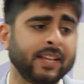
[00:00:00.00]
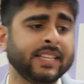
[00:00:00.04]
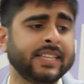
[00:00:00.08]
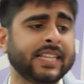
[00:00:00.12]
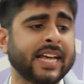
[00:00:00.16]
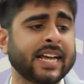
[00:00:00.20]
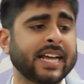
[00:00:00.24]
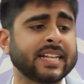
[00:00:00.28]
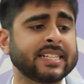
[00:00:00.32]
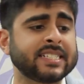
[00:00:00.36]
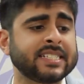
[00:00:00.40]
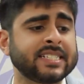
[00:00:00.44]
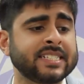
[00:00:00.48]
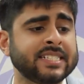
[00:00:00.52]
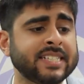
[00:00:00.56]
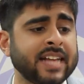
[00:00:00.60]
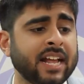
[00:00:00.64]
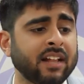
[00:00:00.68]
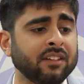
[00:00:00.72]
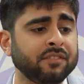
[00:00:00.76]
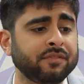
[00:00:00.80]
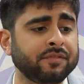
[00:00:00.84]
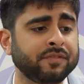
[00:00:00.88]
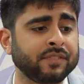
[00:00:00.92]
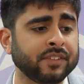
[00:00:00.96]
that
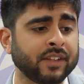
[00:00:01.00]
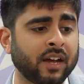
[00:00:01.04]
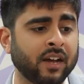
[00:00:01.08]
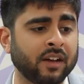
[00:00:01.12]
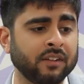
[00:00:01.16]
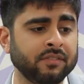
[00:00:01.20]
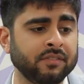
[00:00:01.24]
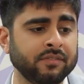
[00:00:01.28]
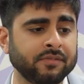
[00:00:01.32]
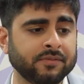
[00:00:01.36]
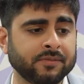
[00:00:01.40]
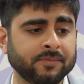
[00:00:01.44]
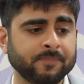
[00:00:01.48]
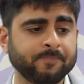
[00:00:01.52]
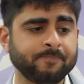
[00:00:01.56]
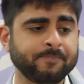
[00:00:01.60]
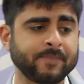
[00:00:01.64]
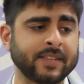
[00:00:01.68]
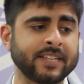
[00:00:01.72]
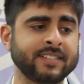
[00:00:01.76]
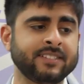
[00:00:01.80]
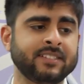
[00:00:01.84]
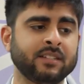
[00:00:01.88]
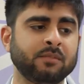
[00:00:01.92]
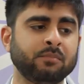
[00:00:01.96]
self love
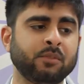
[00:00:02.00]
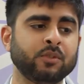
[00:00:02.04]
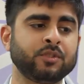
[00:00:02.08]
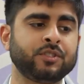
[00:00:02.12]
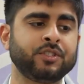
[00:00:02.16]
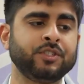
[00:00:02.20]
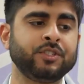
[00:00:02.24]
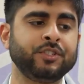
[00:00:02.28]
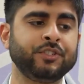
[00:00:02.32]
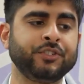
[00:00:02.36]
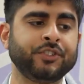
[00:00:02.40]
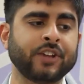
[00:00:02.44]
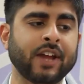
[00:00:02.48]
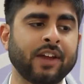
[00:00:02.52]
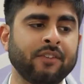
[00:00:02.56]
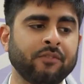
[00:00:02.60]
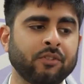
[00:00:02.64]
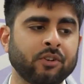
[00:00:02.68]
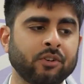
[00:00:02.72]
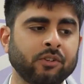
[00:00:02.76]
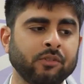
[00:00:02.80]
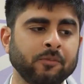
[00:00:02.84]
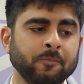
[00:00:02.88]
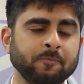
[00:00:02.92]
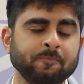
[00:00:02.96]
is the most
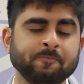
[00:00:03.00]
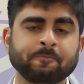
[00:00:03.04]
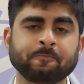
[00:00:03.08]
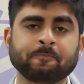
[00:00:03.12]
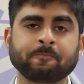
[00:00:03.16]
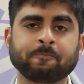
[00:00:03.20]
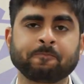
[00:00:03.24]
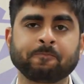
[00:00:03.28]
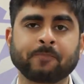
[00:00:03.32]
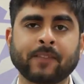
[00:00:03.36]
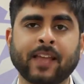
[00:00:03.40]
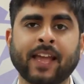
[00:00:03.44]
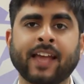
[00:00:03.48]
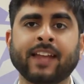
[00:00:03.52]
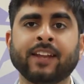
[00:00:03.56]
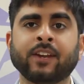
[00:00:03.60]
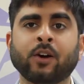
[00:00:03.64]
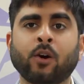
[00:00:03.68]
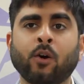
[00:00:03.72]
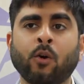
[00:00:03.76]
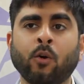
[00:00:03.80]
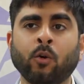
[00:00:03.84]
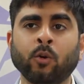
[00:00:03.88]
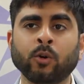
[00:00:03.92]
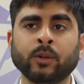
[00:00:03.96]
general and
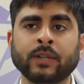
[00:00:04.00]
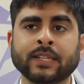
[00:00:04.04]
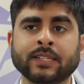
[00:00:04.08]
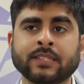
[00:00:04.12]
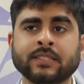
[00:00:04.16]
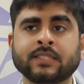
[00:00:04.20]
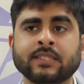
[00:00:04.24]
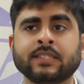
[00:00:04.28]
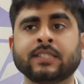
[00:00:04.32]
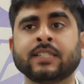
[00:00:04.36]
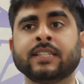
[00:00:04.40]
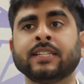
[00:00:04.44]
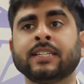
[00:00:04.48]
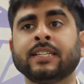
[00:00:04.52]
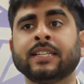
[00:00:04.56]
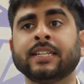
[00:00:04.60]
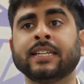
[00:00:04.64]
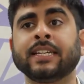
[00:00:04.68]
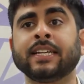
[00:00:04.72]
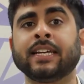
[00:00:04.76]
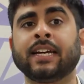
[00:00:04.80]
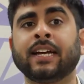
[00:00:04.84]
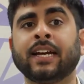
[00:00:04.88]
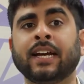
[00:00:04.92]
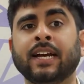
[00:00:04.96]
oldest
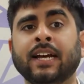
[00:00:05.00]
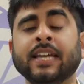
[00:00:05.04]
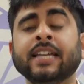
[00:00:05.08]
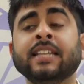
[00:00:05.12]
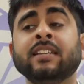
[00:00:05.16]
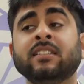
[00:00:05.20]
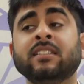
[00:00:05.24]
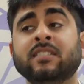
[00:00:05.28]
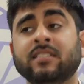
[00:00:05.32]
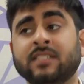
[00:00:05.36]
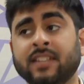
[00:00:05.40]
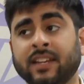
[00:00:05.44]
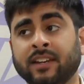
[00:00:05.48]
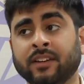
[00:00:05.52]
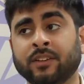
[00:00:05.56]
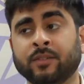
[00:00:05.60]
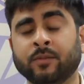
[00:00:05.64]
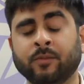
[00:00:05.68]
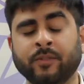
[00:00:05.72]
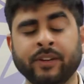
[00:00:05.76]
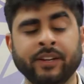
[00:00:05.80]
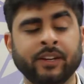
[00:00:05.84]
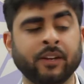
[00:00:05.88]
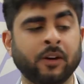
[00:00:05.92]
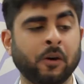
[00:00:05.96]
uh, instinct
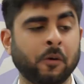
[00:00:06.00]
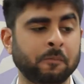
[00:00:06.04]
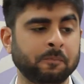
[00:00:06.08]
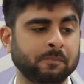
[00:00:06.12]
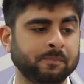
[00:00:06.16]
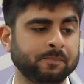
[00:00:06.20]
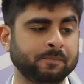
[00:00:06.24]
we know.